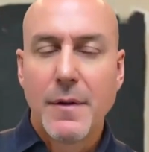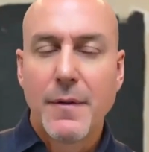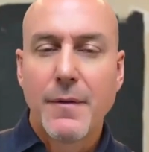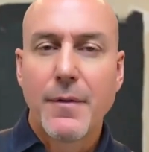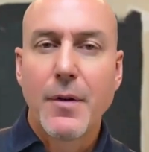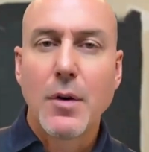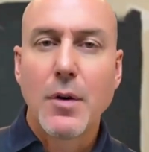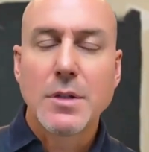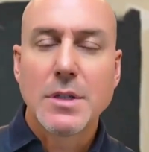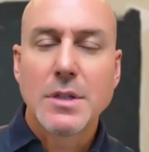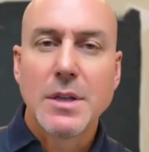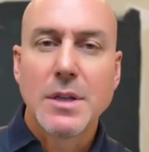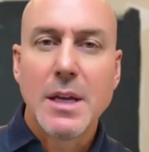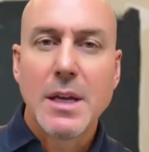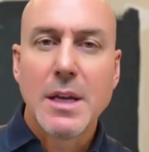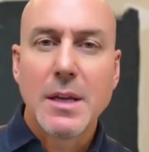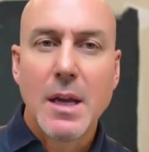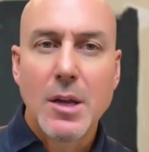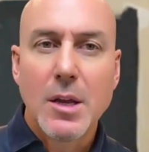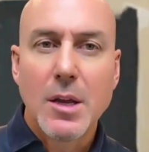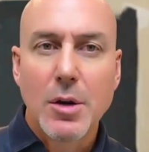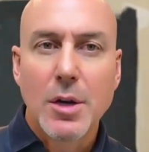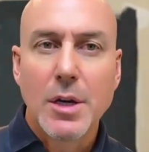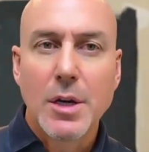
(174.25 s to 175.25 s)
the first thing
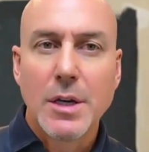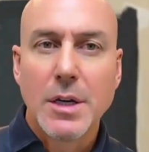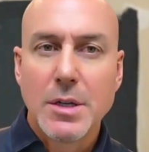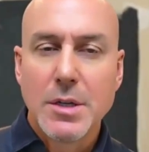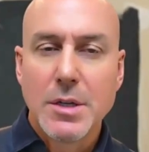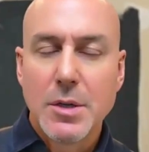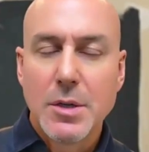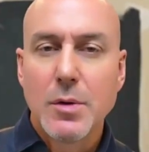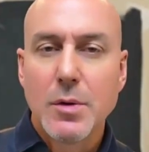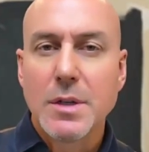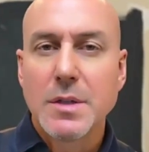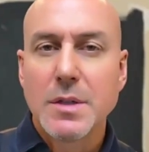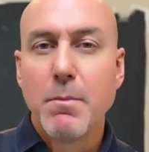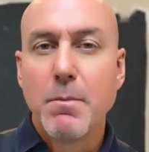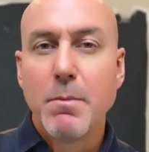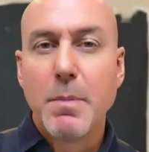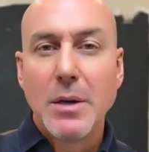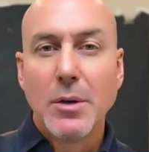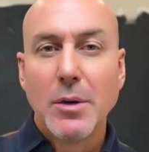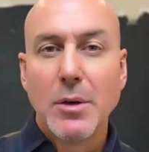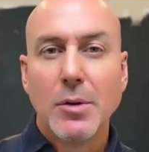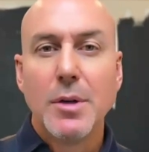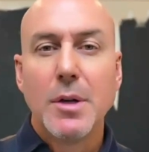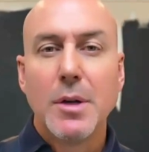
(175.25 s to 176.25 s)
that you're going to do is
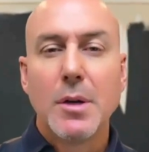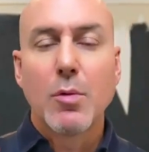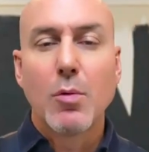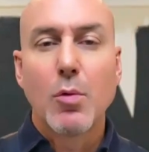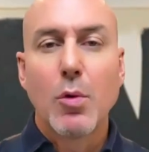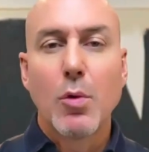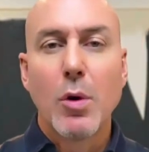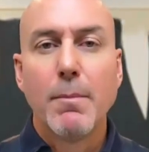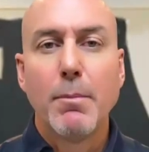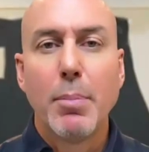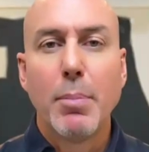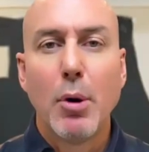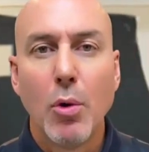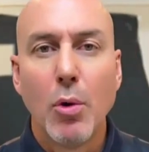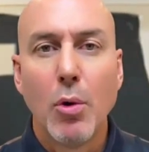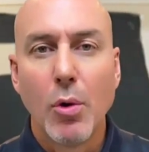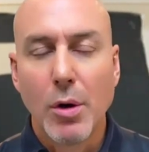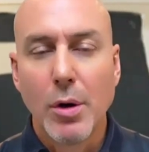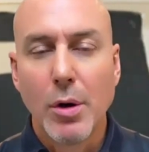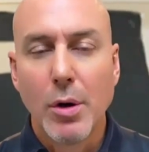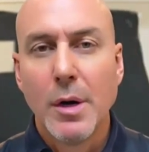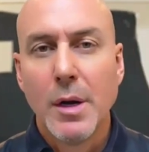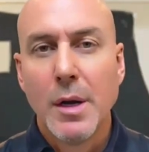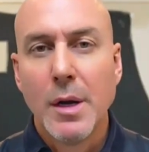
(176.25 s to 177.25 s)
build
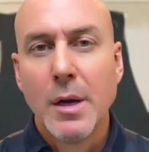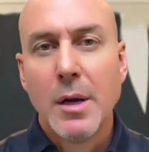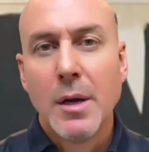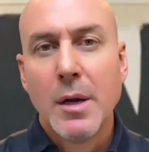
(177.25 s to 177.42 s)
rapport.